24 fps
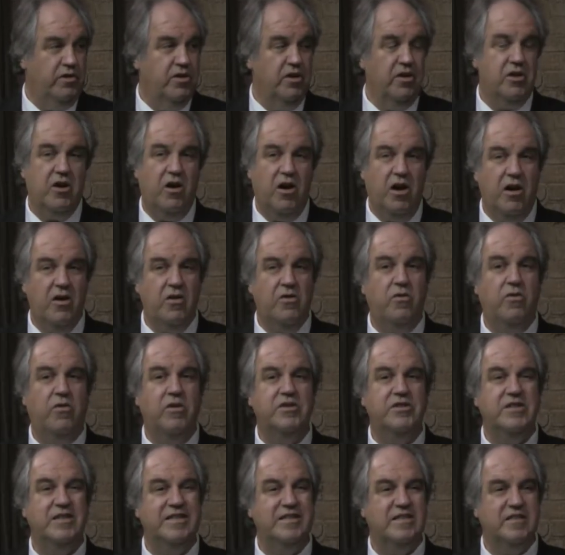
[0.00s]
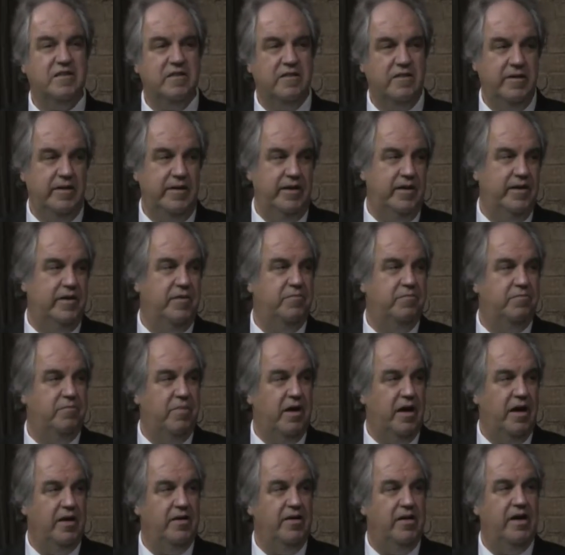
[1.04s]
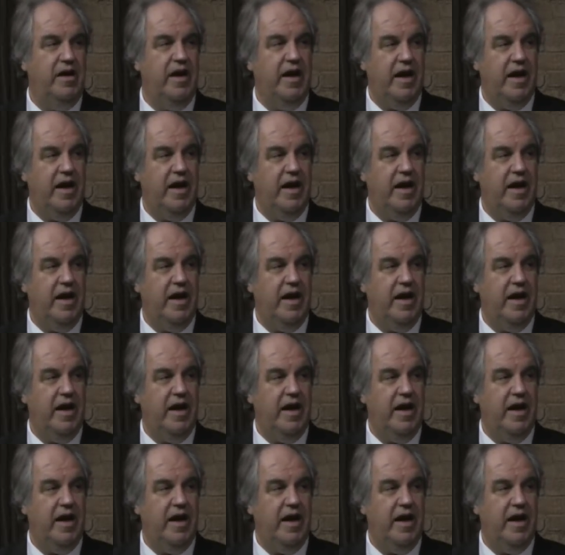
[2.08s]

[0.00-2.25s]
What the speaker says: The concourse is cleaned by the